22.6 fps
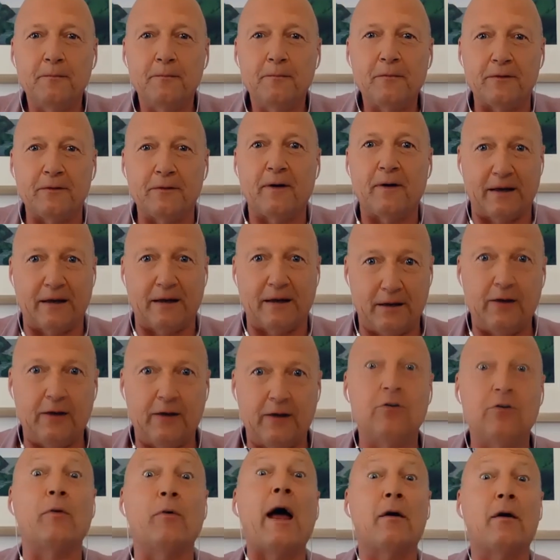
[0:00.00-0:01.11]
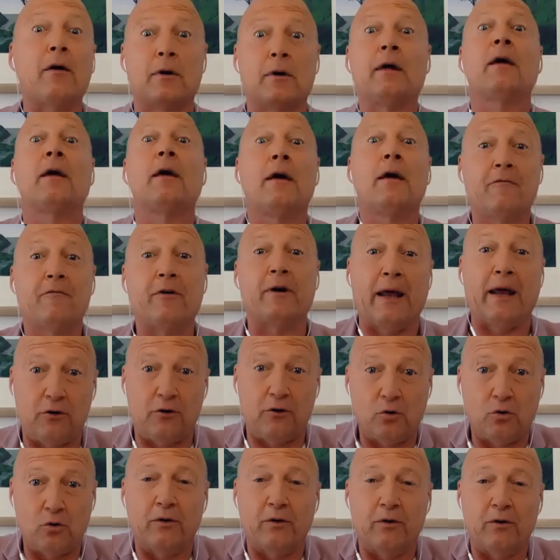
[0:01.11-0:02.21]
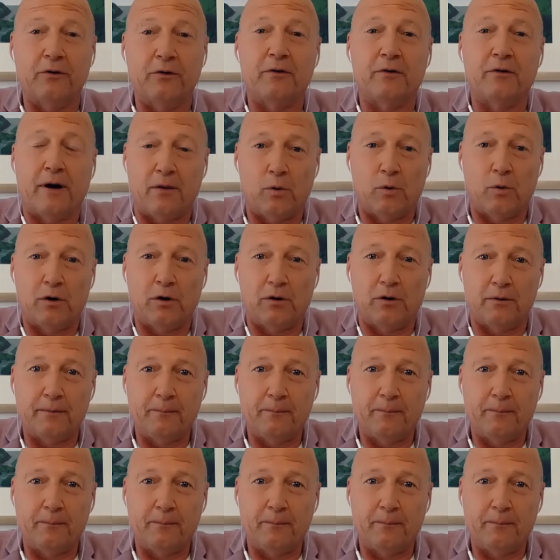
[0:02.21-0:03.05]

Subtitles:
something, and it's around financial wellness around the world.